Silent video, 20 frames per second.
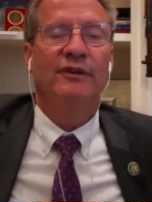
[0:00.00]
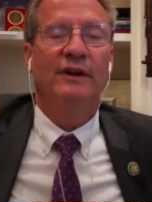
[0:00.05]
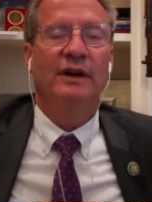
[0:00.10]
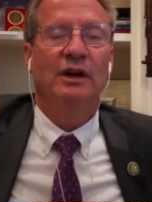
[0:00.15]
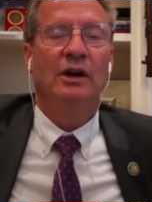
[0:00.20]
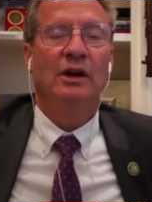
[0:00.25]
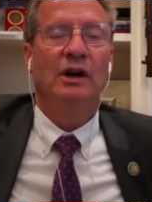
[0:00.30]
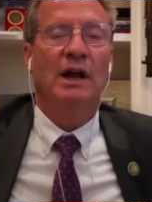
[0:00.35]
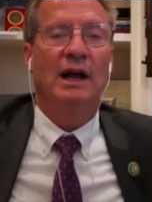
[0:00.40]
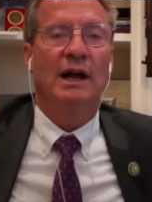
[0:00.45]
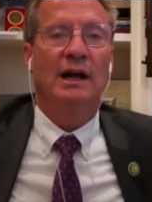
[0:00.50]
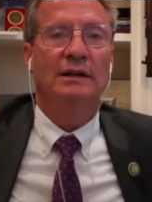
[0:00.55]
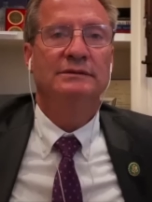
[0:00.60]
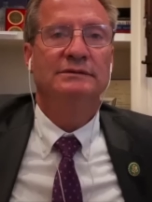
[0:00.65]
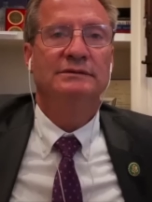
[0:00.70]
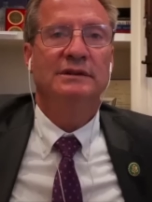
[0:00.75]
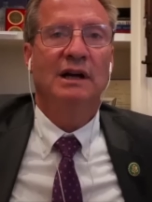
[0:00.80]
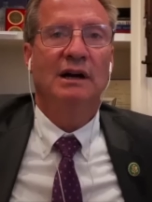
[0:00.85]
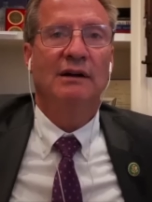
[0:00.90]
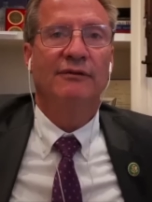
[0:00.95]
figure it out.
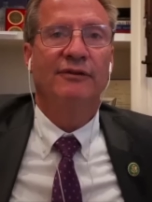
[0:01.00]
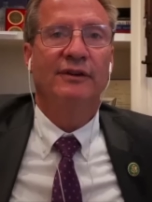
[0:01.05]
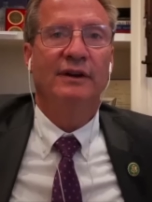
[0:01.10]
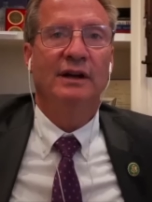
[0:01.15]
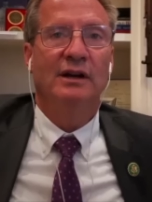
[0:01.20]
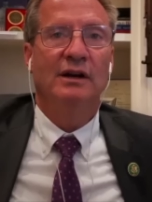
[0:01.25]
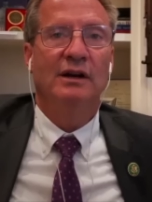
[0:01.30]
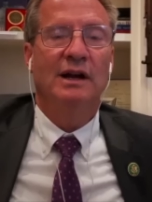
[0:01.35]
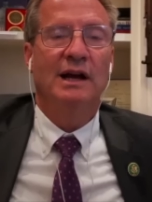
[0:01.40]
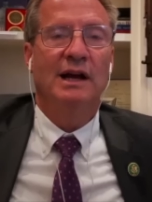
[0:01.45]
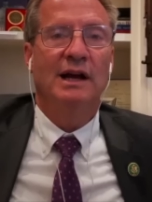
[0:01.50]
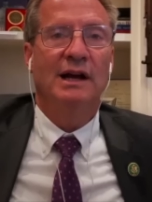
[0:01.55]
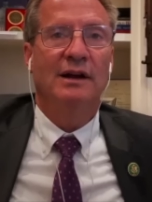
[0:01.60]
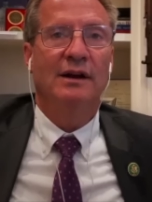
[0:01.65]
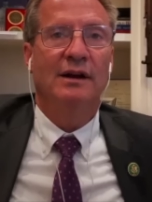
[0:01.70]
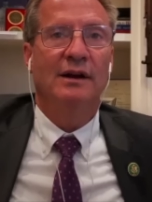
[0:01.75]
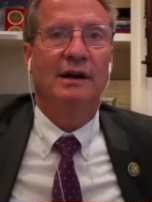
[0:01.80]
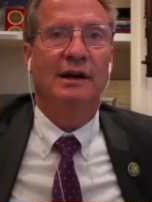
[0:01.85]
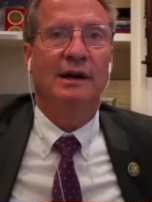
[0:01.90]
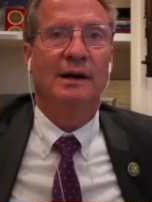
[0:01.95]
I'll figure it
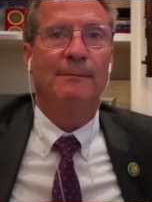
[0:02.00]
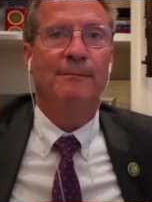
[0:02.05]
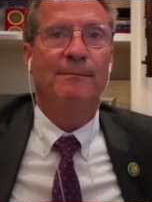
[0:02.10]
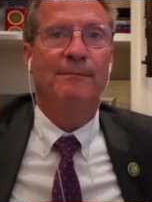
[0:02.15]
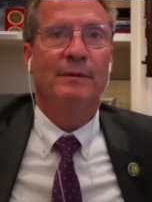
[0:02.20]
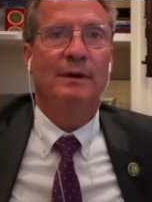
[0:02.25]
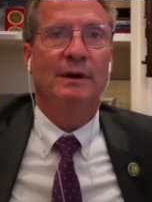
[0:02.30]
out. I